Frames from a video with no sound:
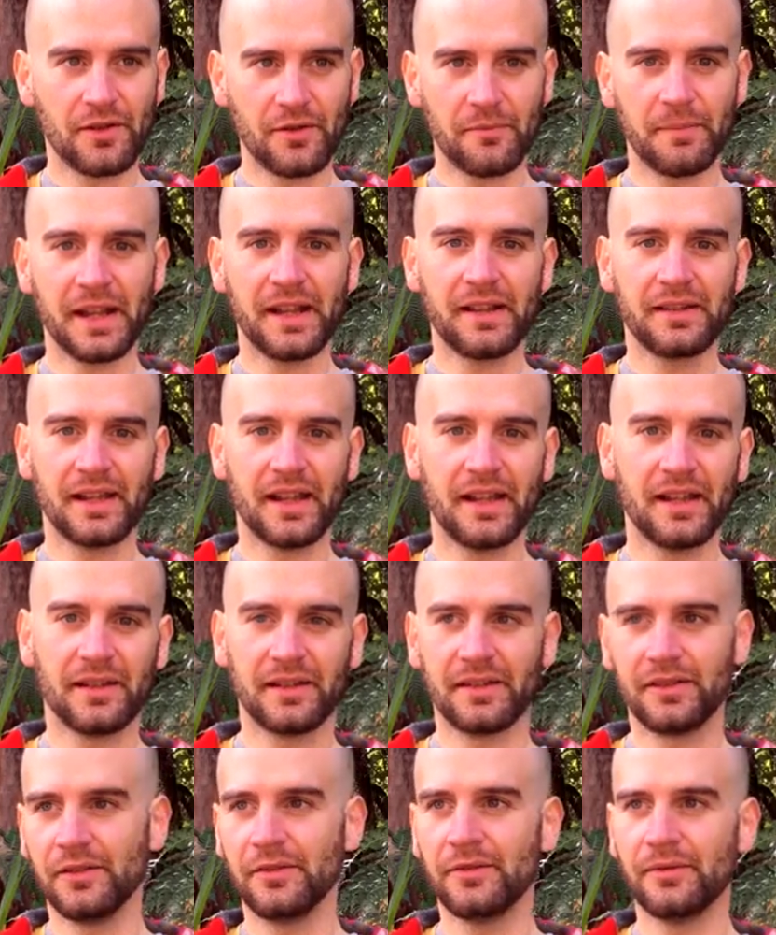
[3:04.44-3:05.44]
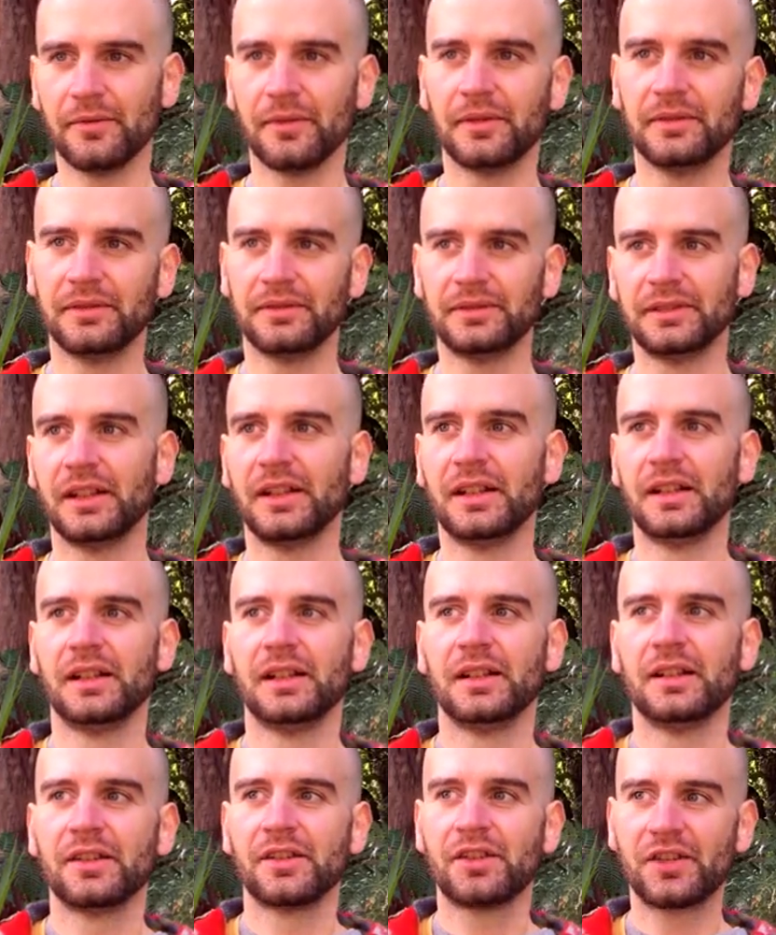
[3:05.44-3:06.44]
you being there, you
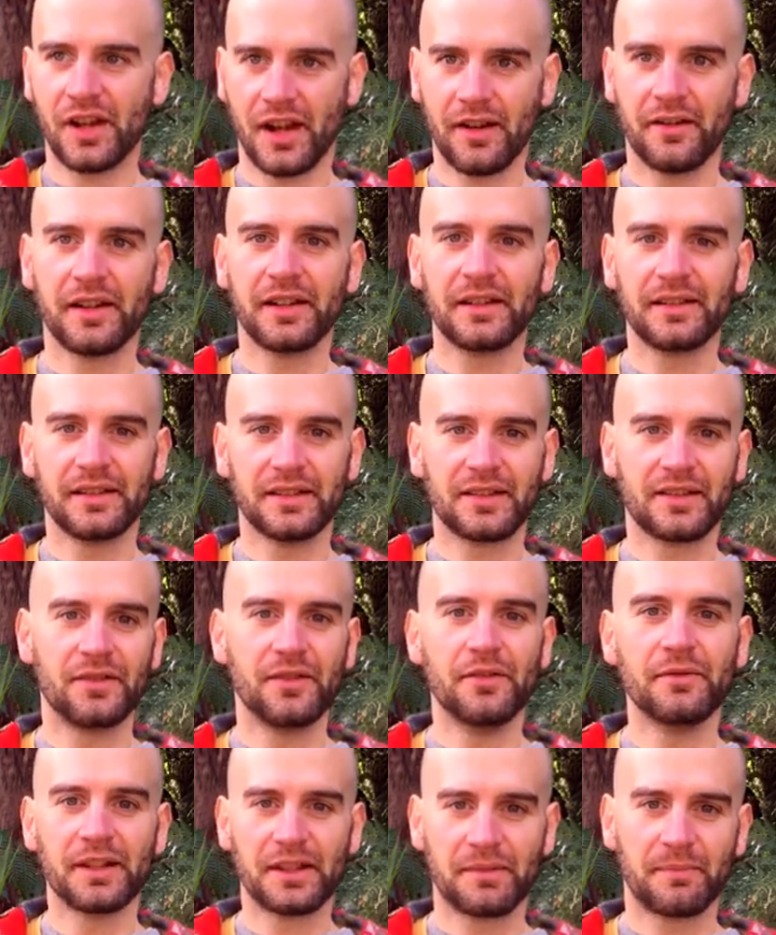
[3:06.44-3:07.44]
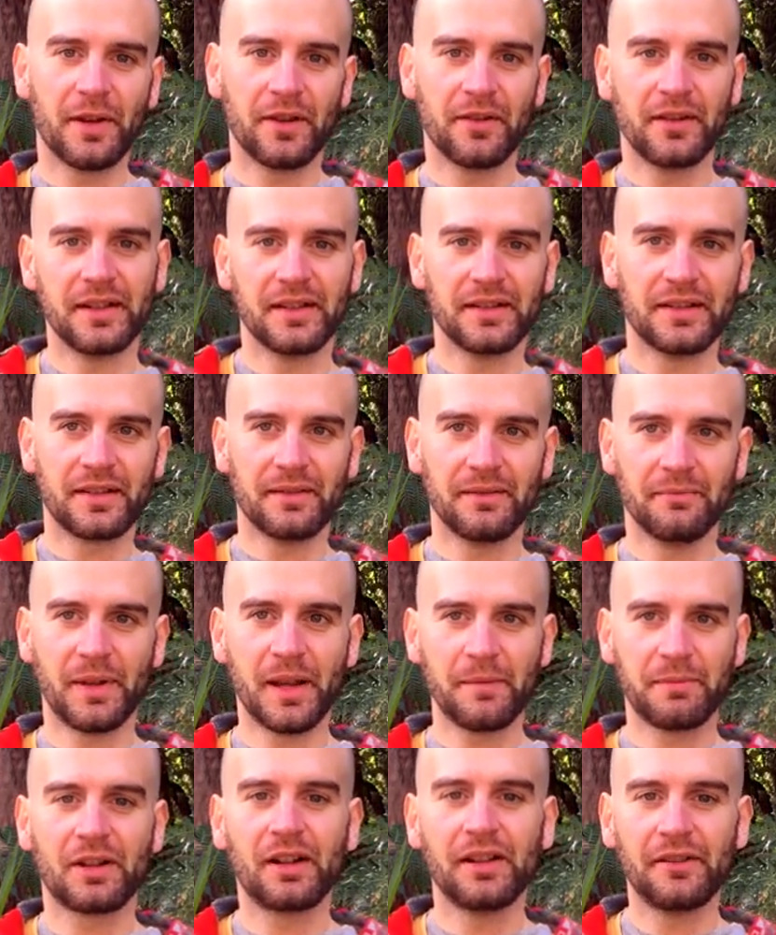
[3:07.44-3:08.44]
sharing this new experience, and
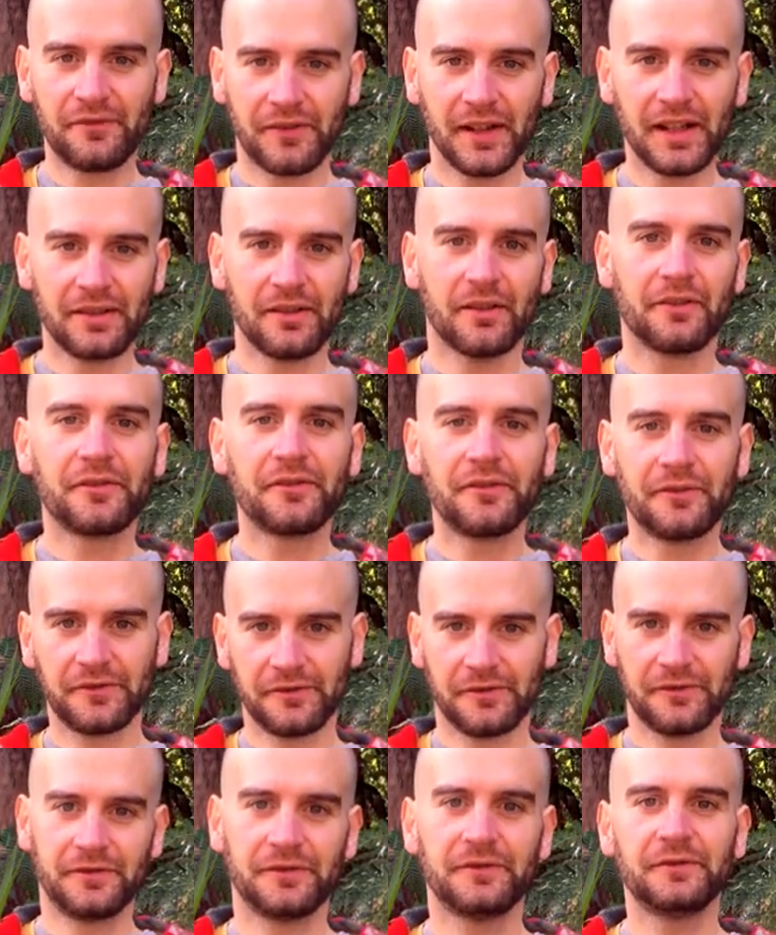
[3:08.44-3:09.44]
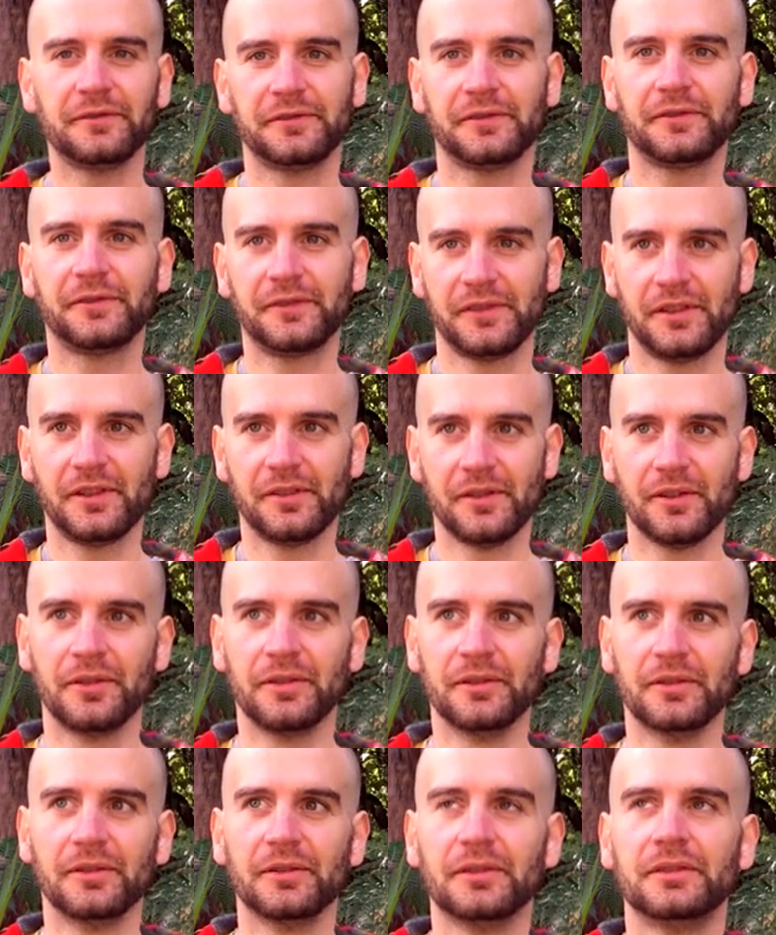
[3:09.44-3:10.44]
people kind of feed off
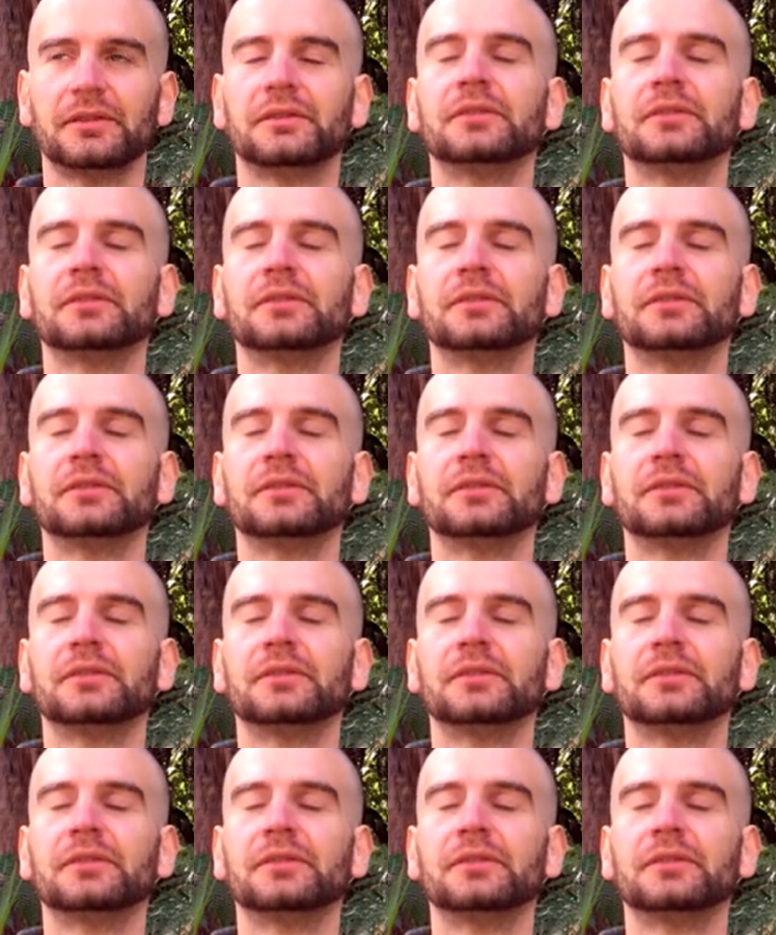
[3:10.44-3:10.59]
your